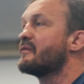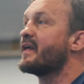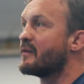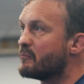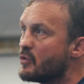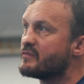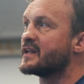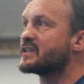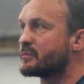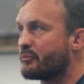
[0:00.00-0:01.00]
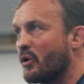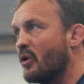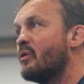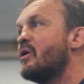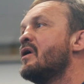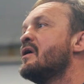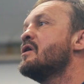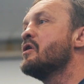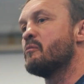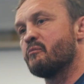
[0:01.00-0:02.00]
then moving into pro,
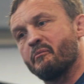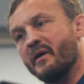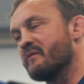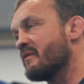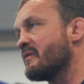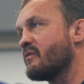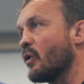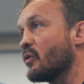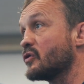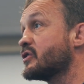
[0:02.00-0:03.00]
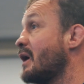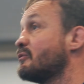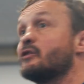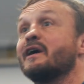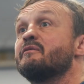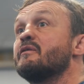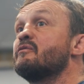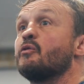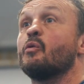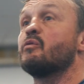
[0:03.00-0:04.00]
been with him for a long time, training
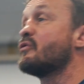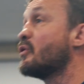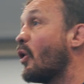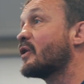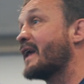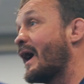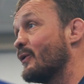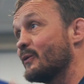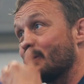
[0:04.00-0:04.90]
with him all through lockdown,